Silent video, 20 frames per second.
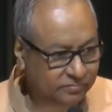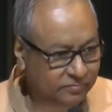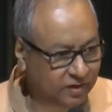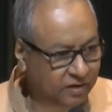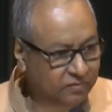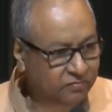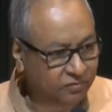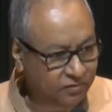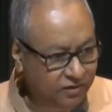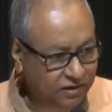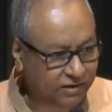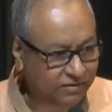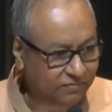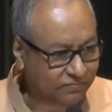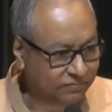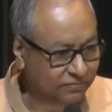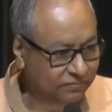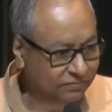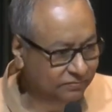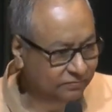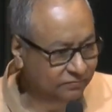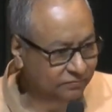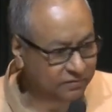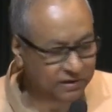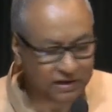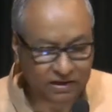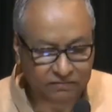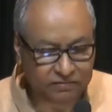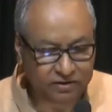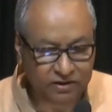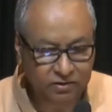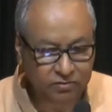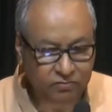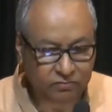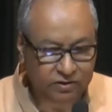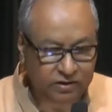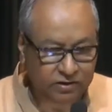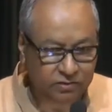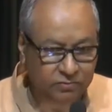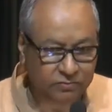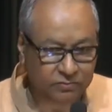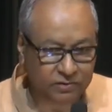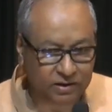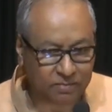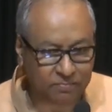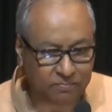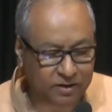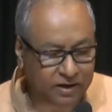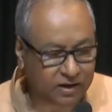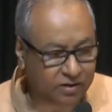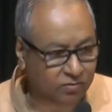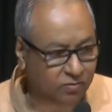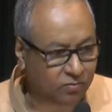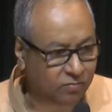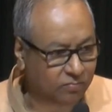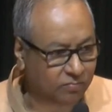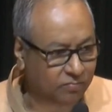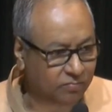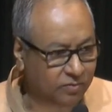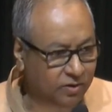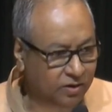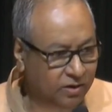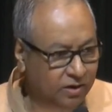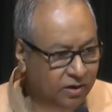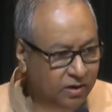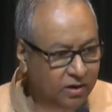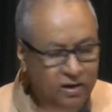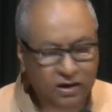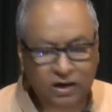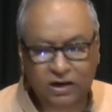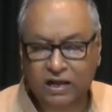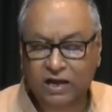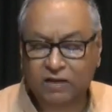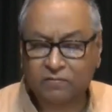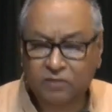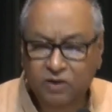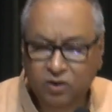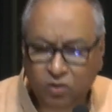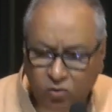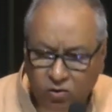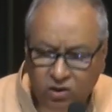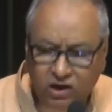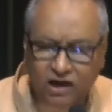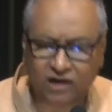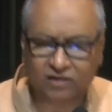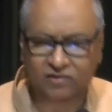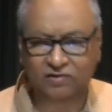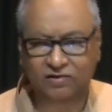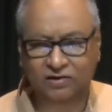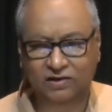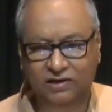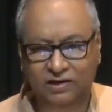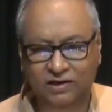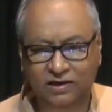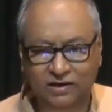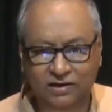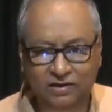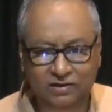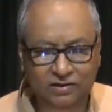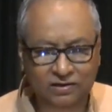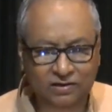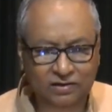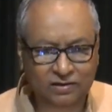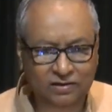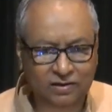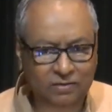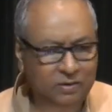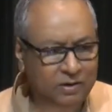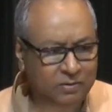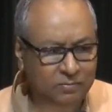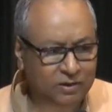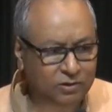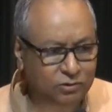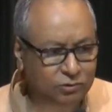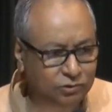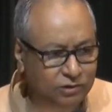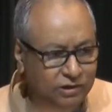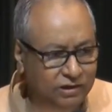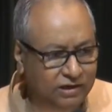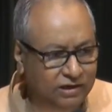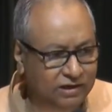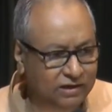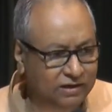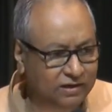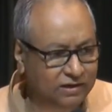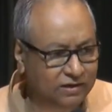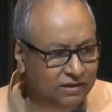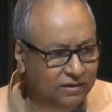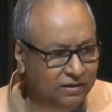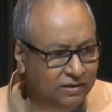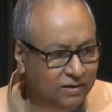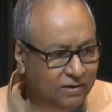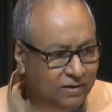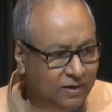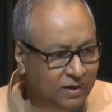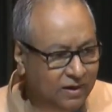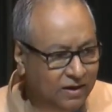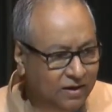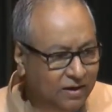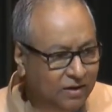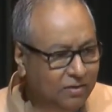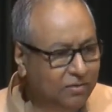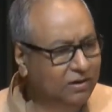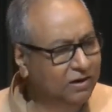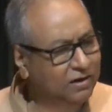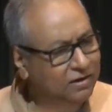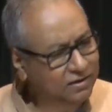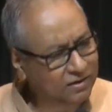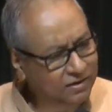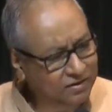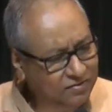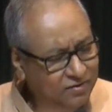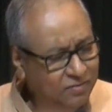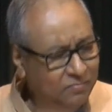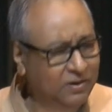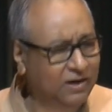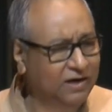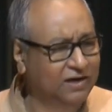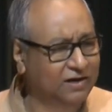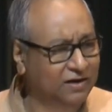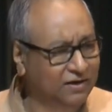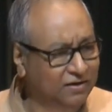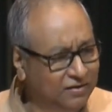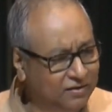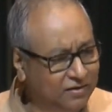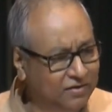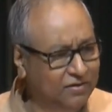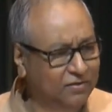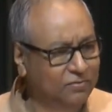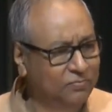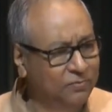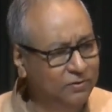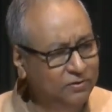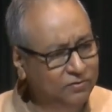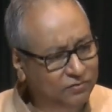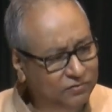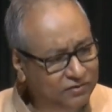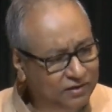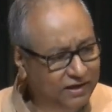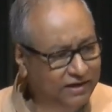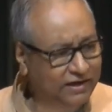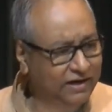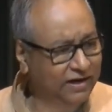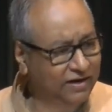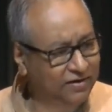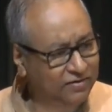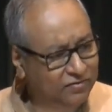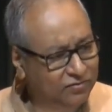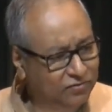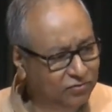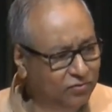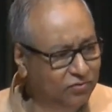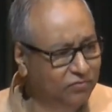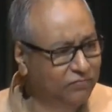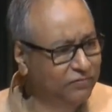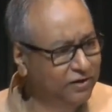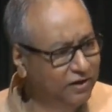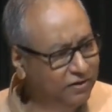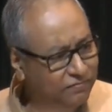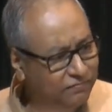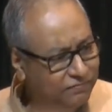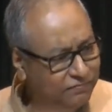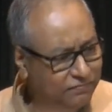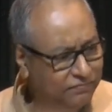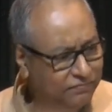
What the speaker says: That was life. We never knew whether to come back home. There were no classes held. It doesn't matter. The human society has its own way of...